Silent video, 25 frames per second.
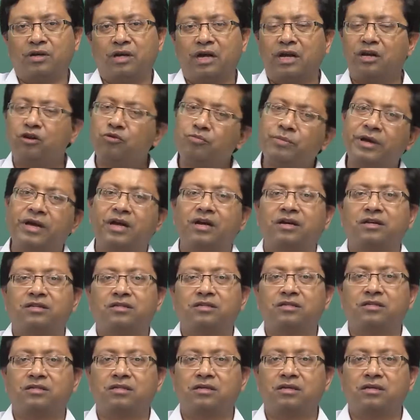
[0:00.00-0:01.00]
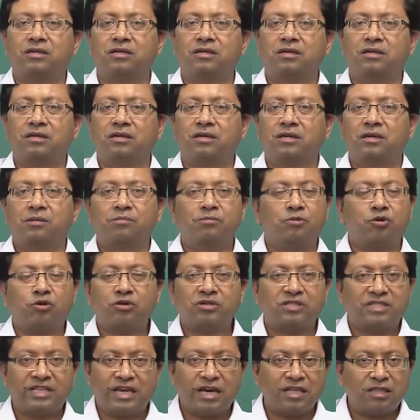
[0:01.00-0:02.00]
and you make a decision,
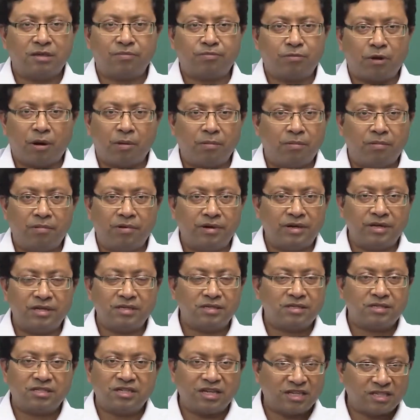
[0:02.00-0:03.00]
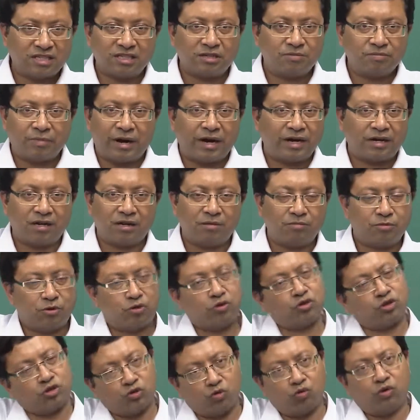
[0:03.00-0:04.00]
because there the probabilities does not matter,
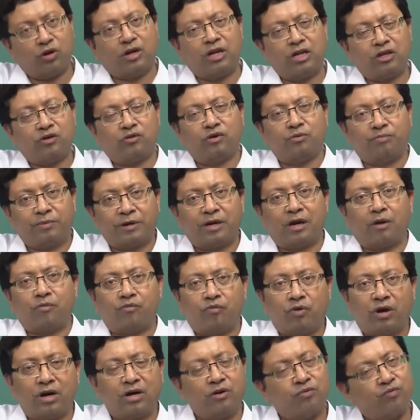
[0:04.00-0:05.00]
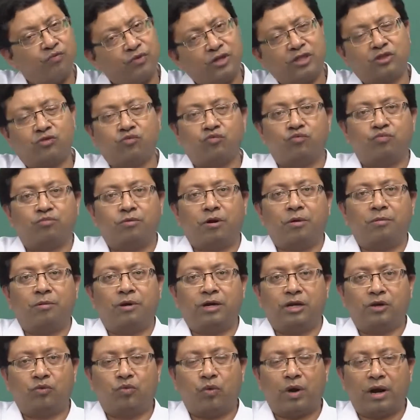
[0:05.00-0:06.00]
because only you will pick up 1 with
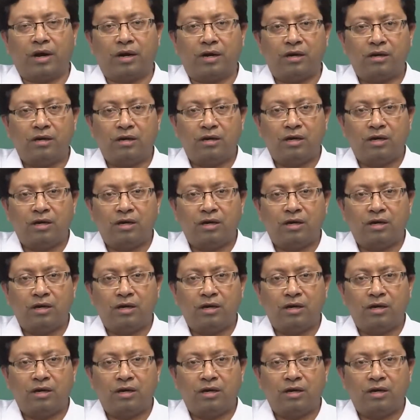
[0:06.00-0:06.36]
probability 1.